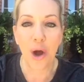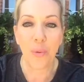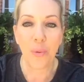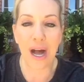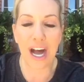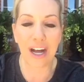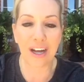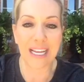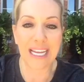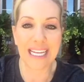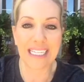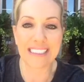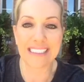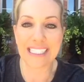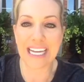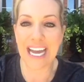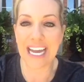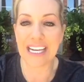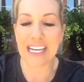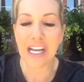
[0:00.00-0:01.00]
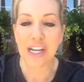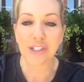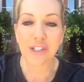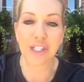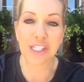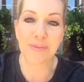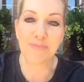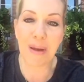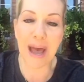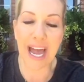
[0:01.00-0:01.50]
Well, he said,
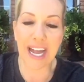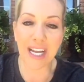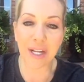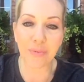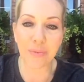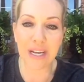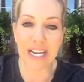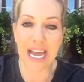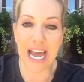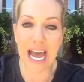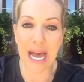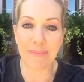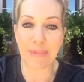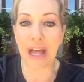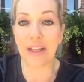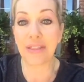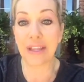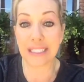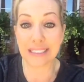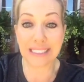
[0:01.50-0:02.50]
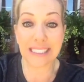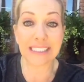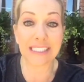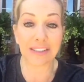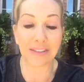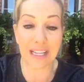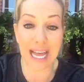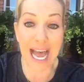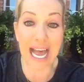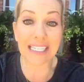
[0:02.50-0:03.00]
she's back in rehab, and this is the
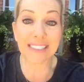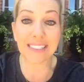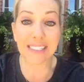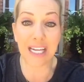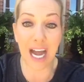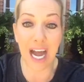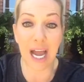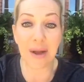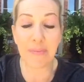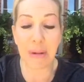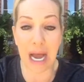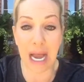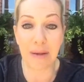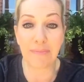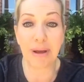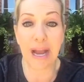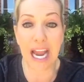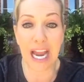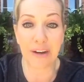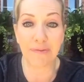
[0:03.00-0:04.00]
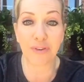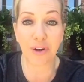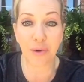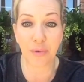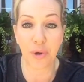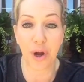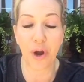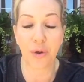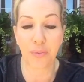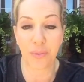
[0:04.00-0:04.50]
last time I'm paying for
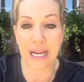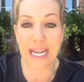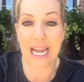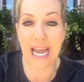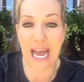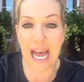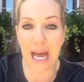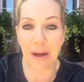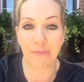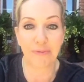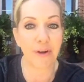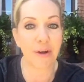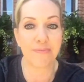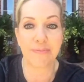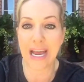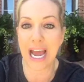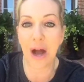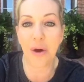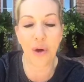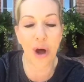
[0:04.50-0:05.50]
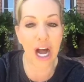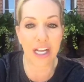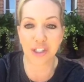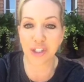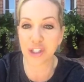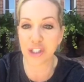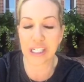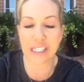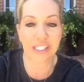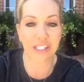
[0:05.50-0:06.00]
her rehab. From now on,
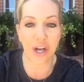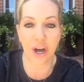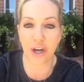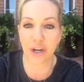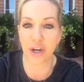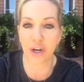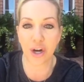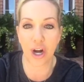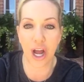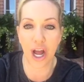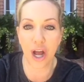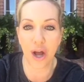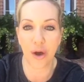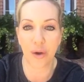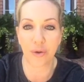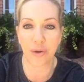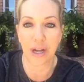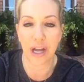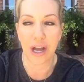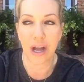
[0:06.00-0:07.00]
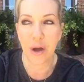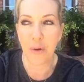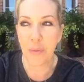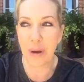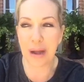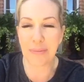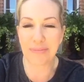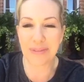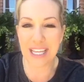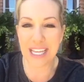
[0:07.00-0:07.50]
she's on her own.
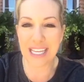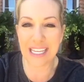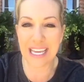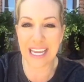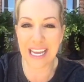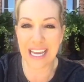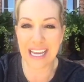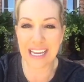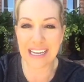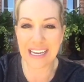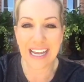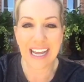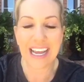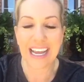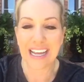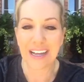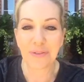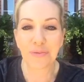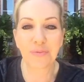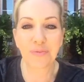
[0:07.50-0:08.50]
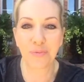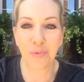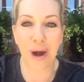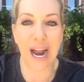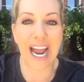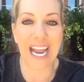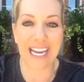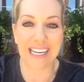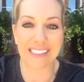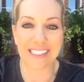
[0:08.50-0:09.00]
Well, I'm thinking,
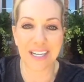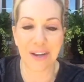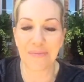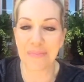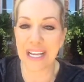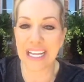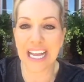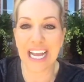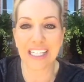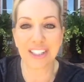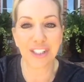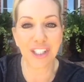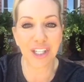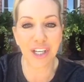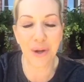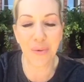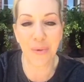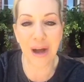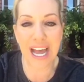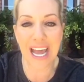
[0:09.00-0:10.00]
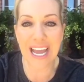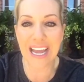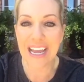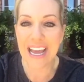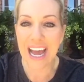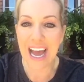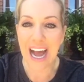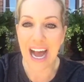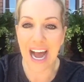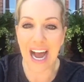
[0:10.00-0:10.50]
right, because you know what?
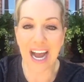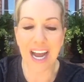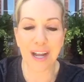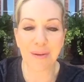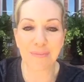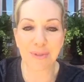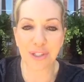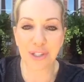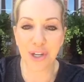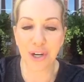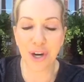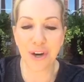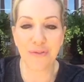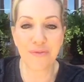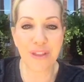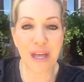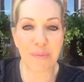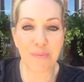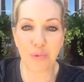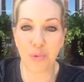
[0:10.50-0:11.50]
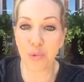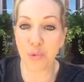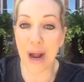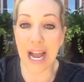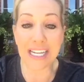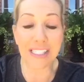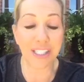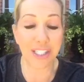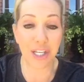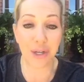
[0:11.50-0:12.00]
I observed them
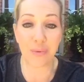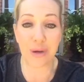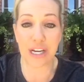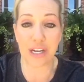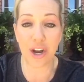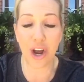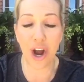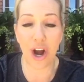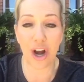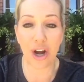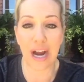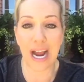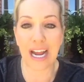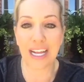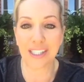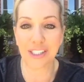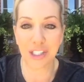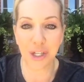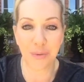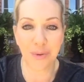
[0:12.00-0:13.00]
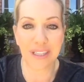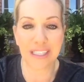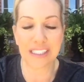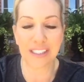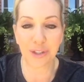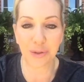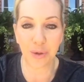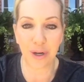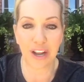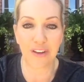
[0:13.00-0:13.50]
rescuing her and doing this
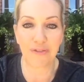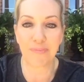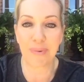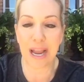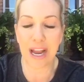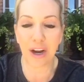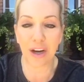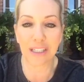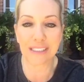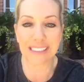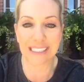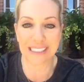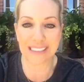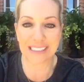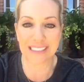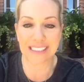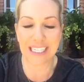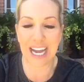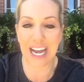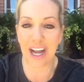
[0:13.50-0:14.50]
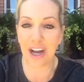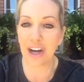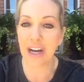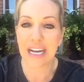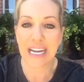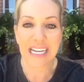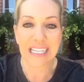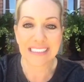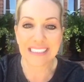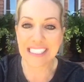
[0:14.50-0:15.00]
sort of parenting style
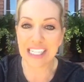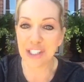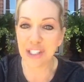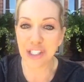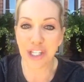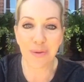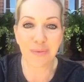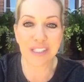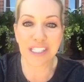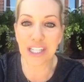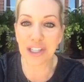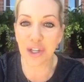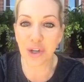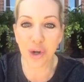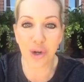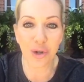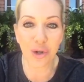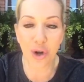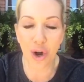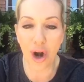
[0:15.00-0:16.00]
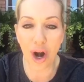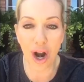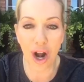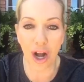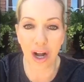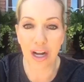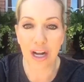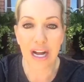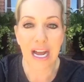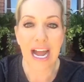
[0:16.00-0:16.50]
since she was a little girl.